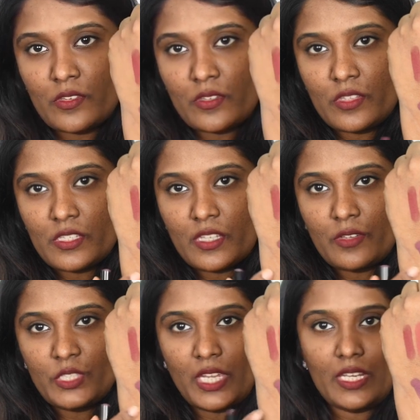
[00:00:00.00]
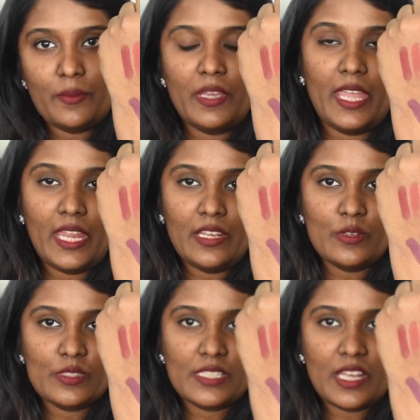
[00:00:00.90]
So this is how shade number
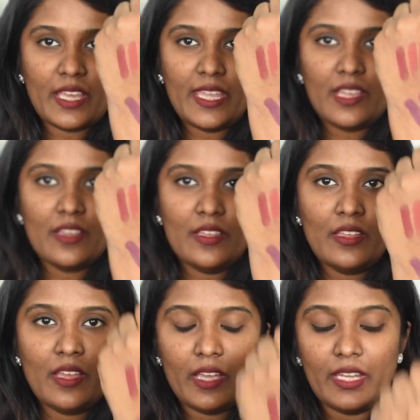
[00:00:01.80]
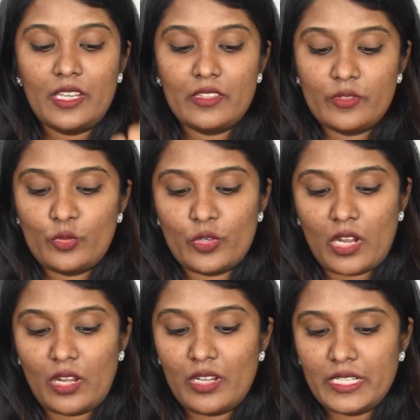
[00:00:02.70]
8 looks like. Again, it is
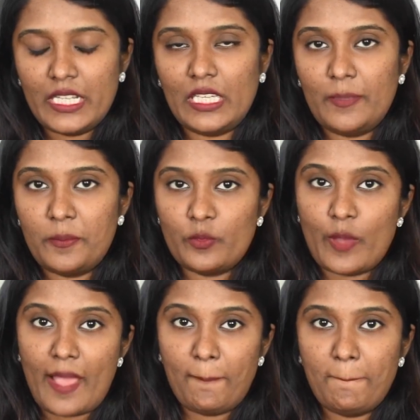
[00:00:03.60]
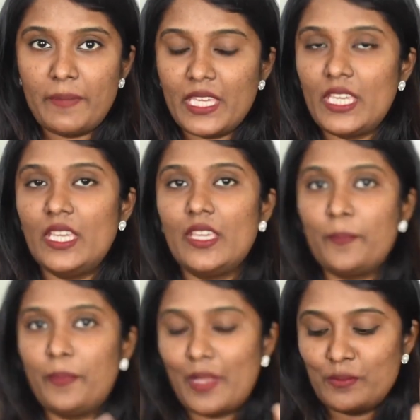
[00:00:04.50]
a deep,
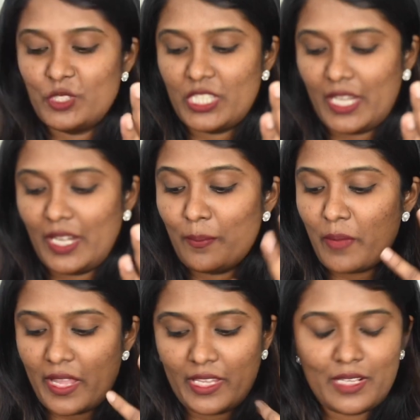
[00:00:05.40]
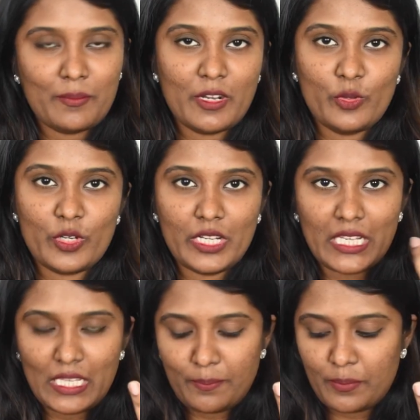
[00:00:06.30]
vampy plum shade. Bangarmana or
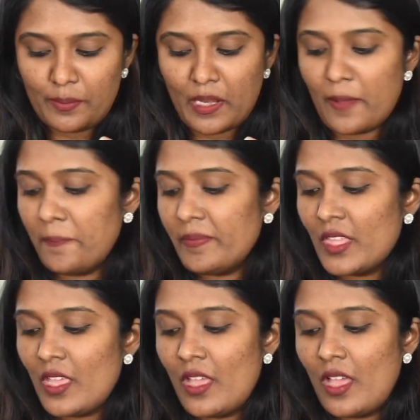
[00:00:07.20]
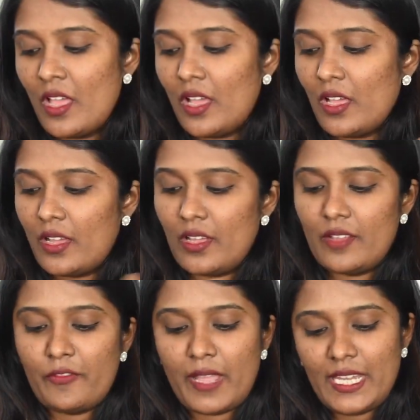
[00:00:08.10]
deep plum.
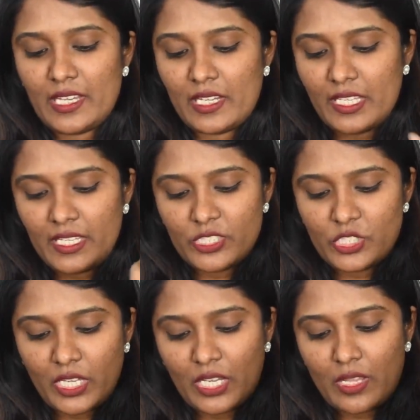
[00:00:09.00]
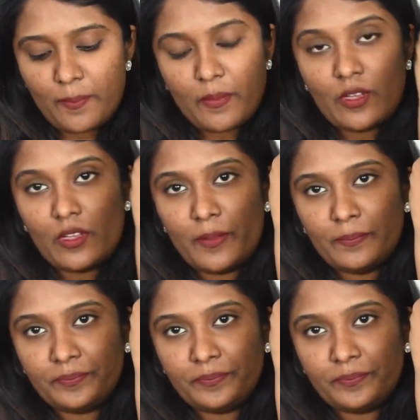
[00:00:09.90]
Finally, shade number.